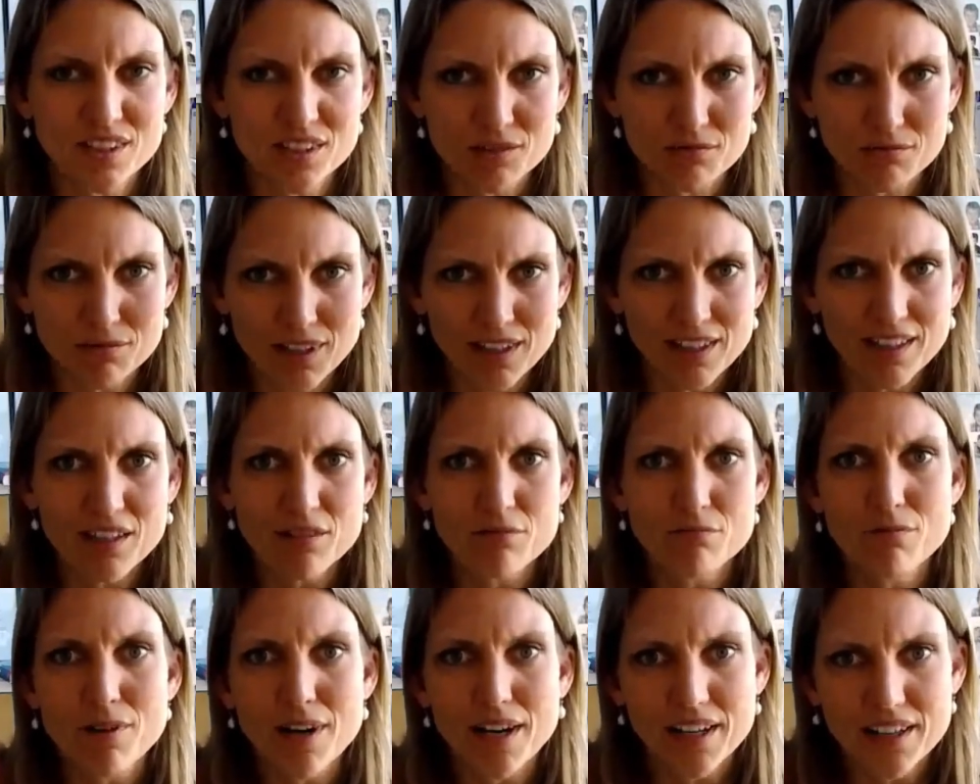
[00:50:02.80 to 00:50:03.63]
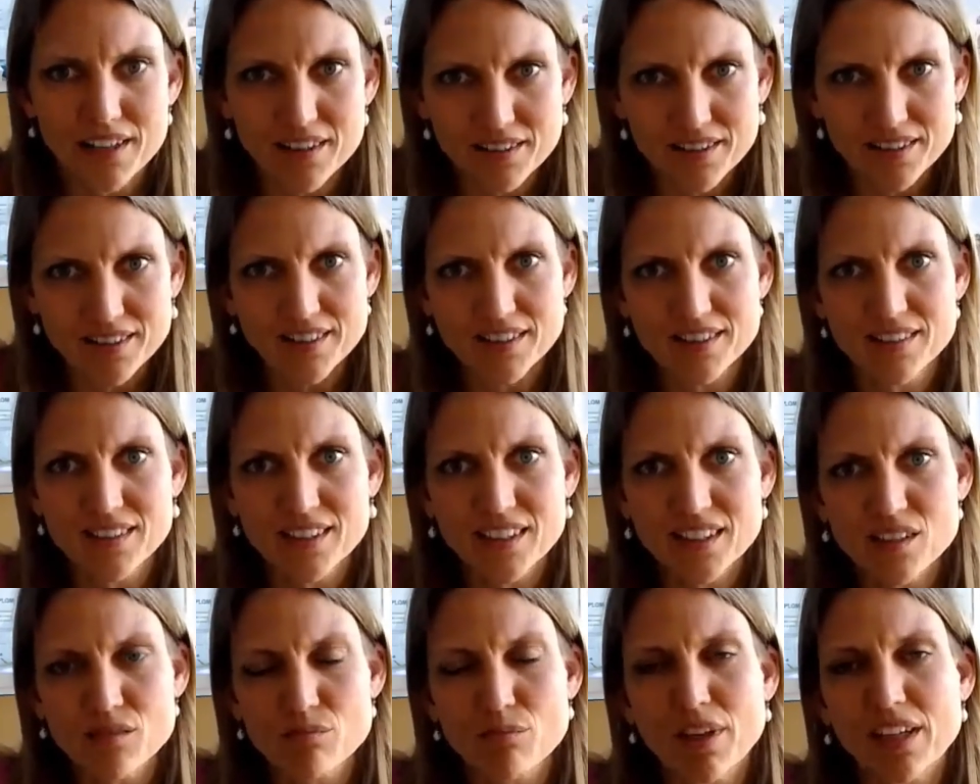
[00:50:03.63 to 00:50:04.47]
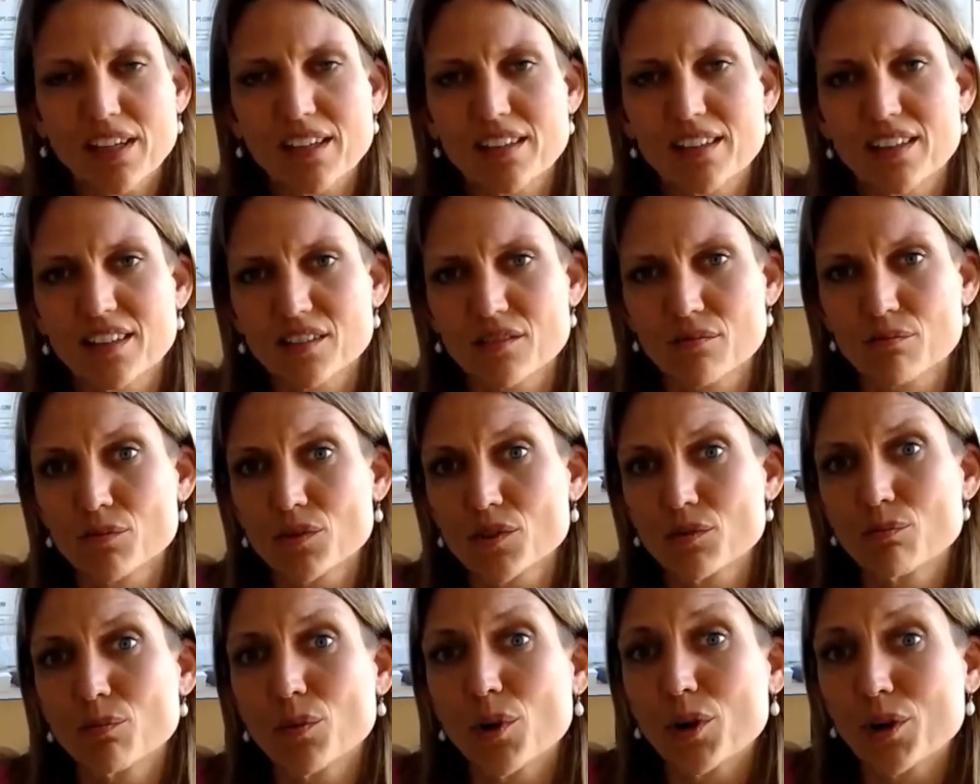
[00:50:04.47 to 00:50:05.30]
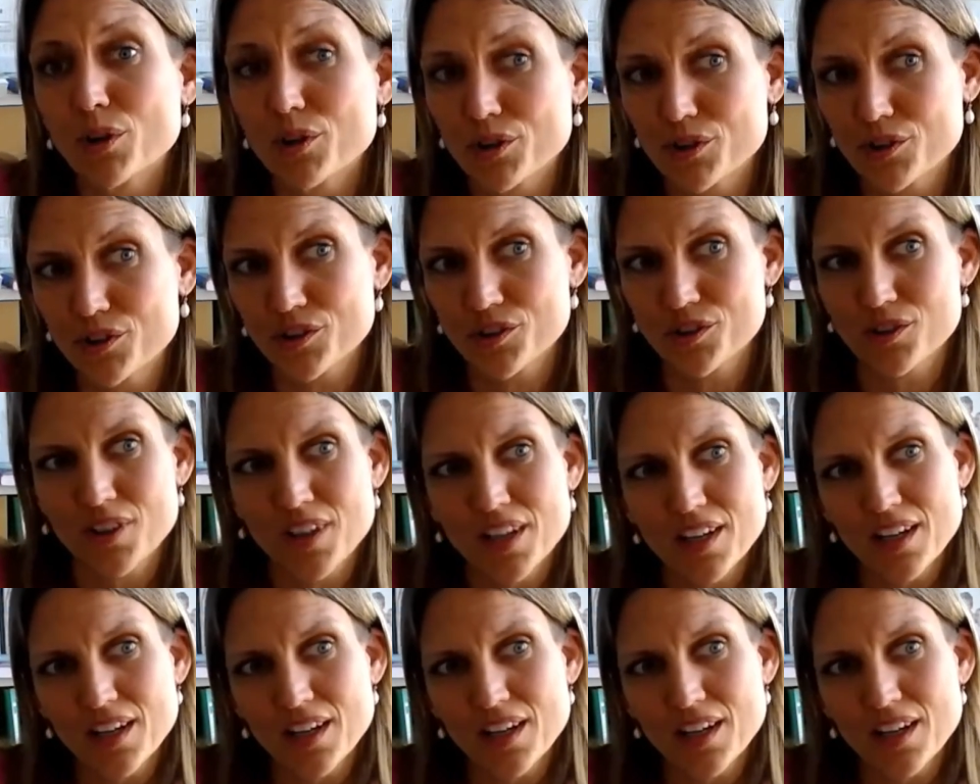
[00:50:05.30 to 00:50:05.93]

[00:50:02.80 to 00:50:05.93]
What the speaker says: is really where the disease mechanisms merge.